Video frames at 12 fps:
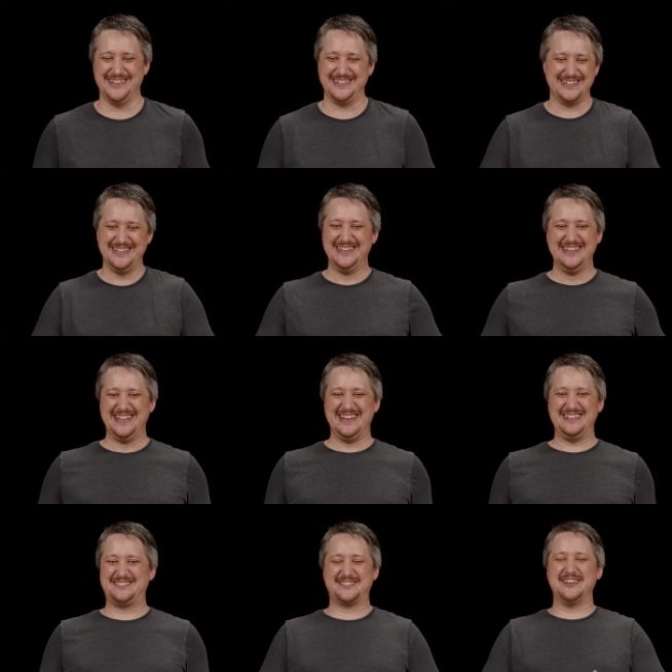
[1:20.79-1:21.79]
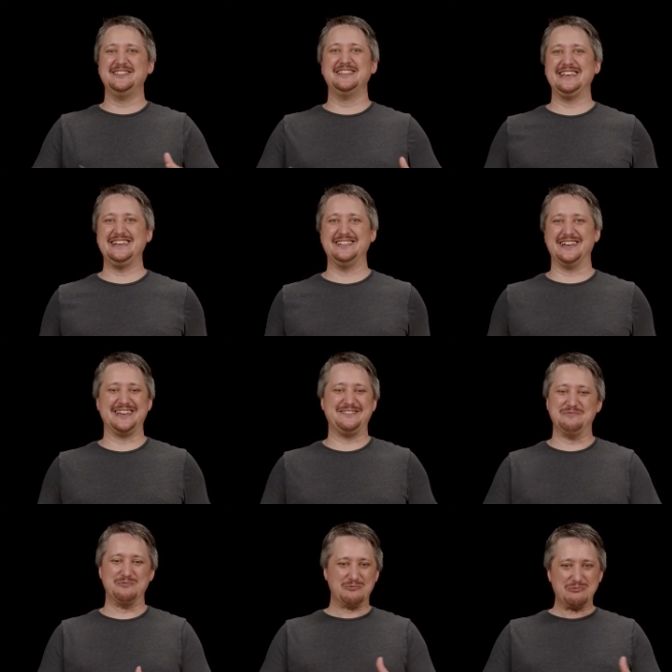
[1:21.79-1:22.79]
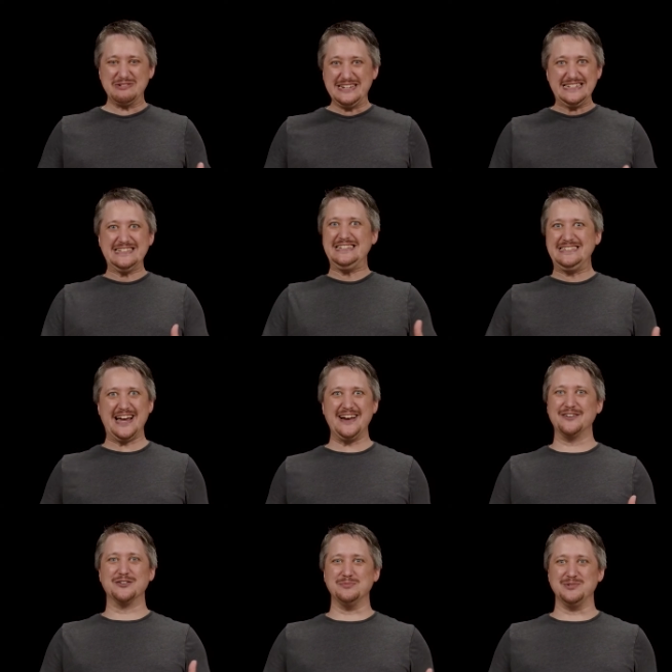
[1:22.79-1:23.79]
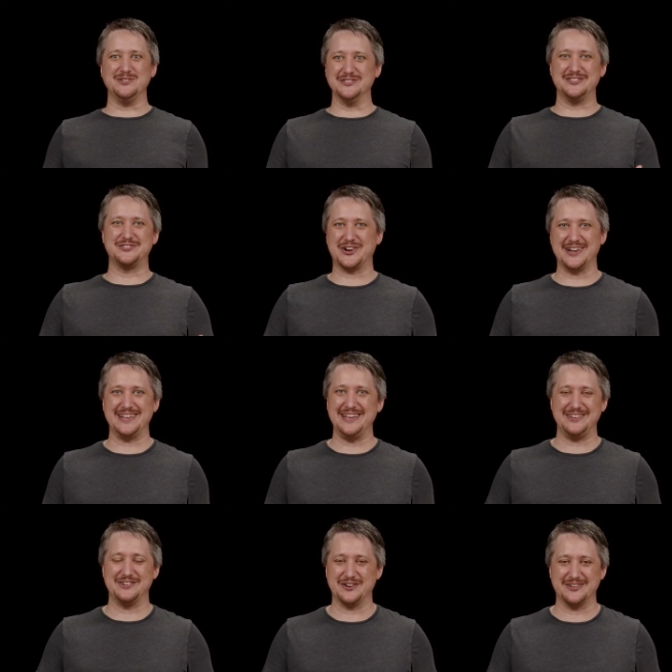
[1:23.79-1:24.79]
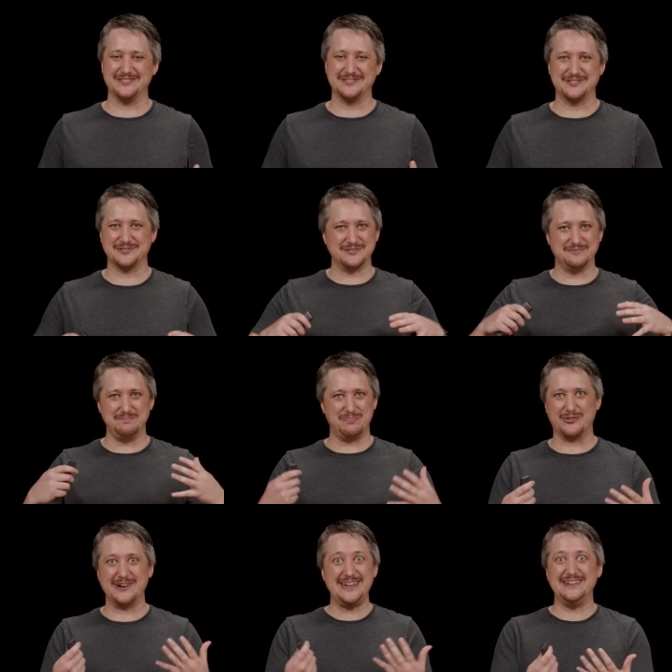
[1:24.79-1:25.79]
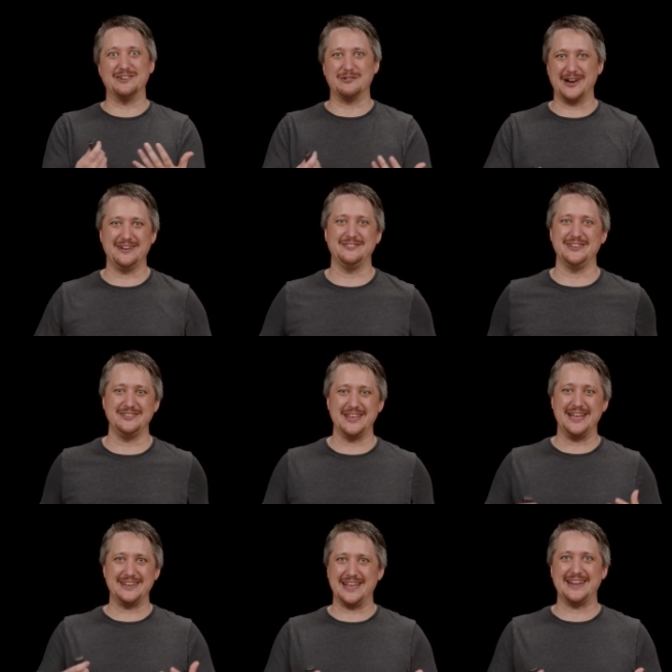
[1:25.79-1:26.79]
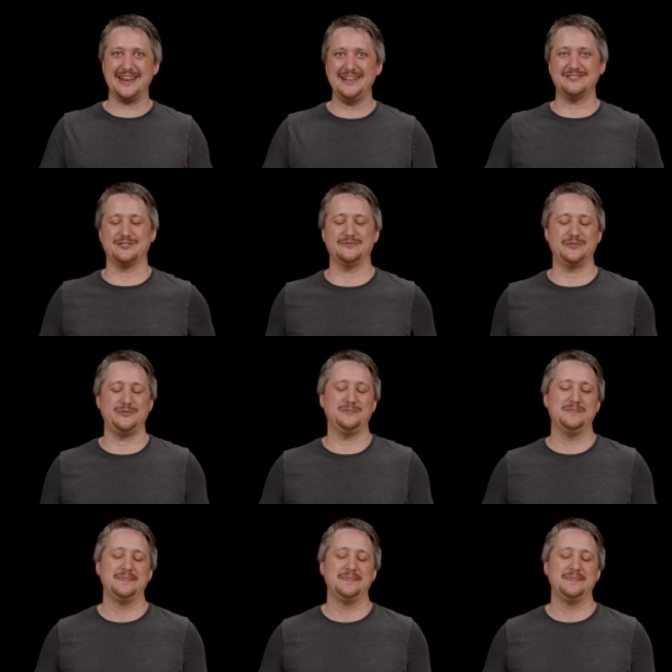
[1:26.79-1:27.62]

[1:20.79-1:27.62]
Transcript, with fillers: Like, that's suddenly like really terrible to try to get your sort of brain around and, and get an answer to.